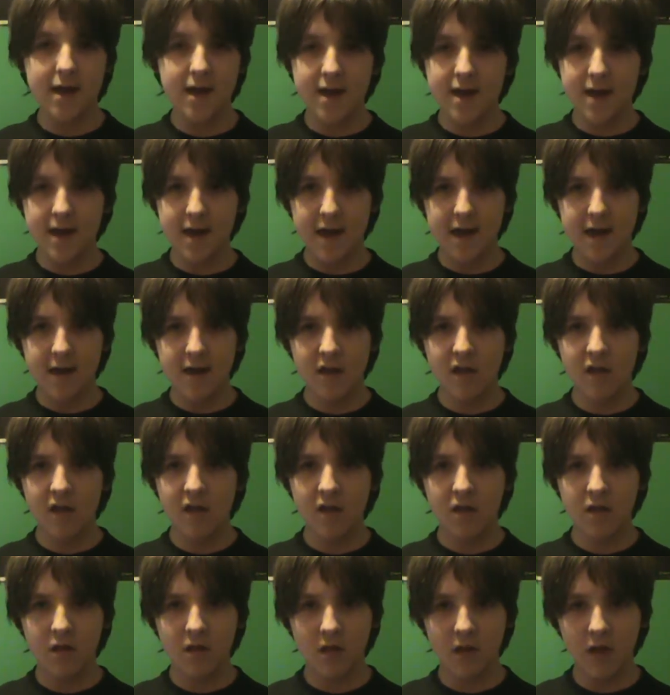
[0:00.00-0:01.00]
8,
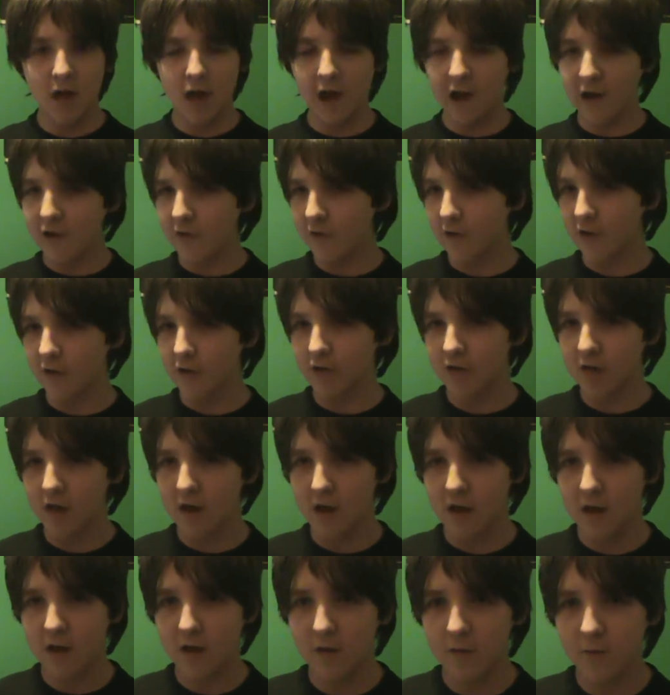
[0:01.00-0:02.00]
I guess you could
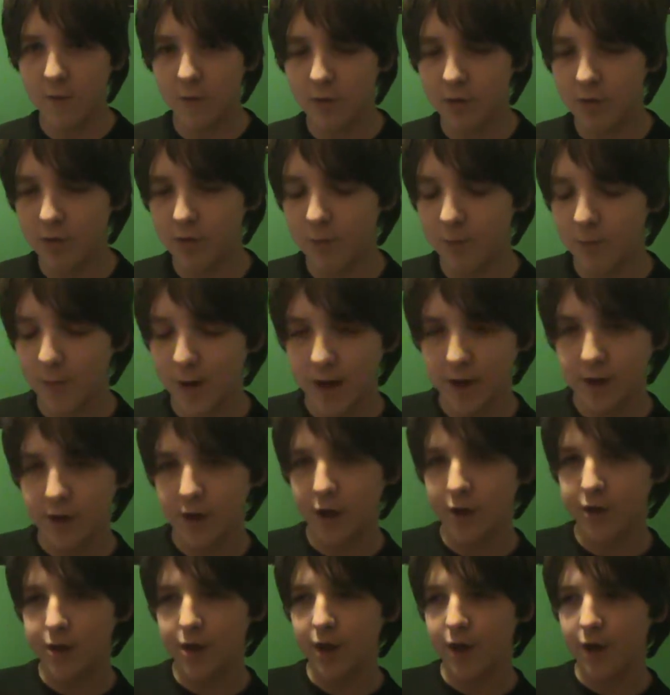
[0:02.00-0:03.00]
say, by
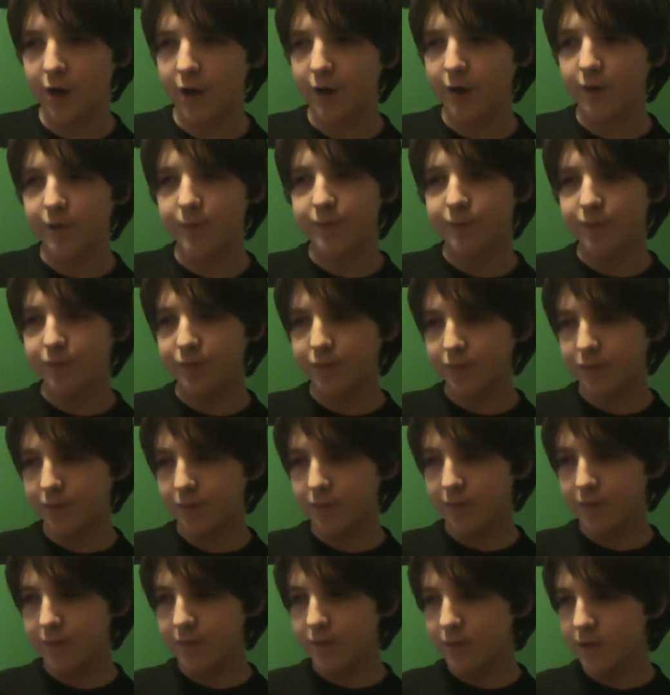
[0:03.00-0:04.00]
Telltale.
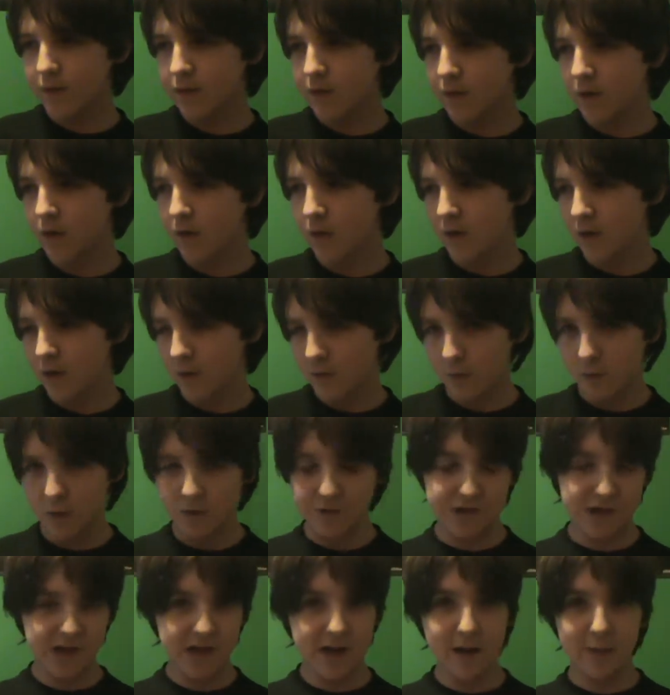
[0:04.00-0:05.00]
Well,
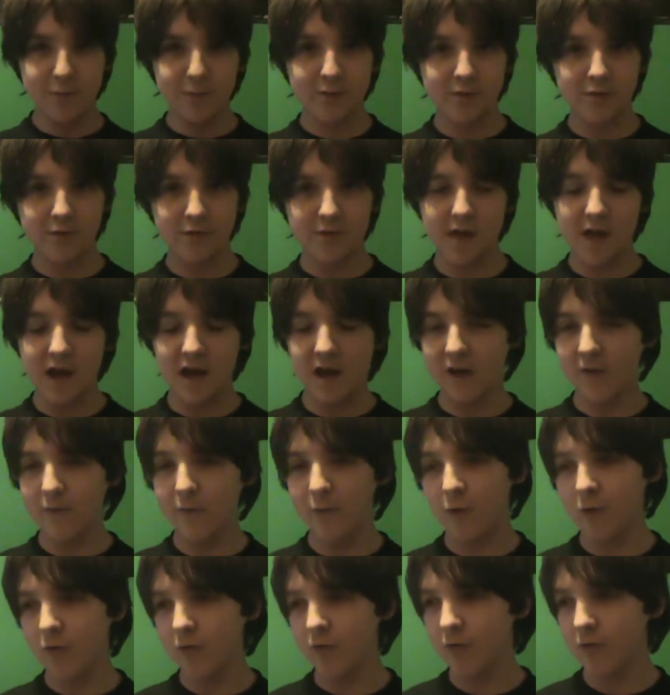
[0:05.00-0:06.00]
it's 8 episodes counting
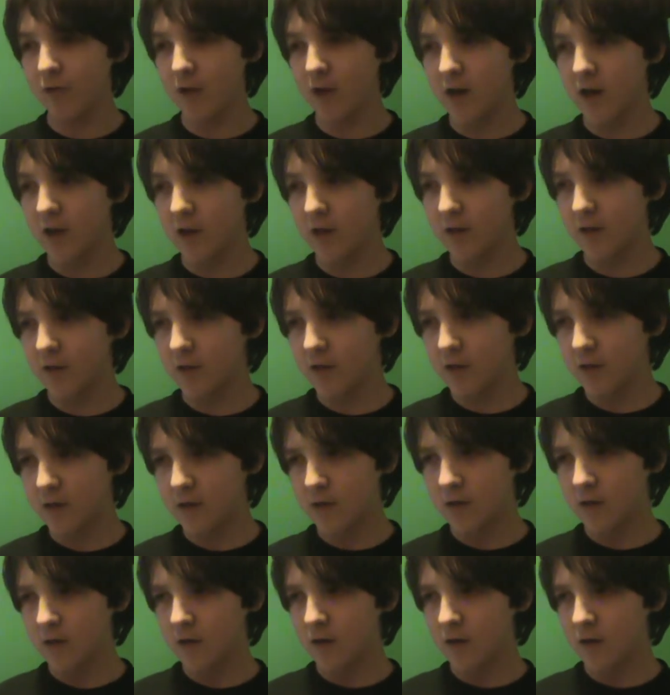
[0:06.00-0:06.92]
400 days.